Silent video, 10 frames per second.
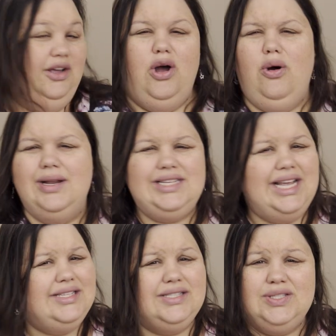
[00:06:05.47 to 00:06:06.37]
Oh, it
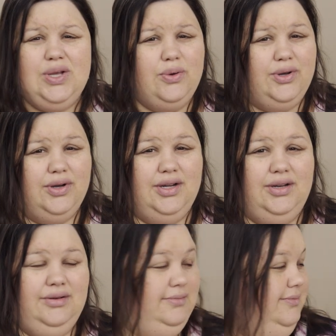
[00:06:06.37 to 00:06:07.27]
tastes so good.
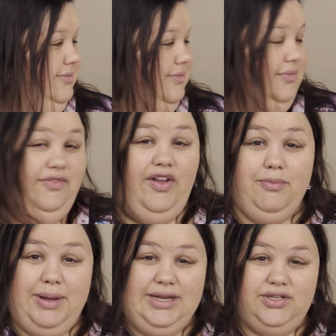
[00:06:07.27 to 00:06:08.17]
Have you ever
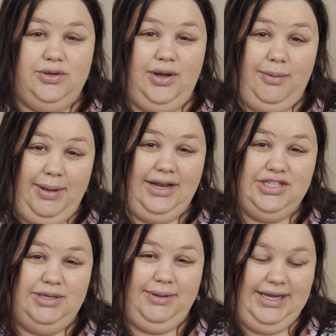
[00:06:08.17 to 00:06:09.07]
been to a
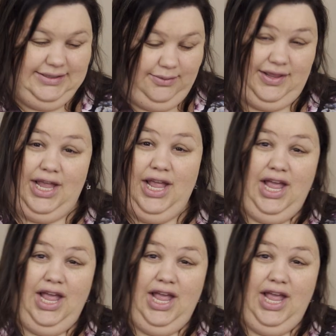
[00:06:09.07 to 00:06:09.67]
hibachi place where they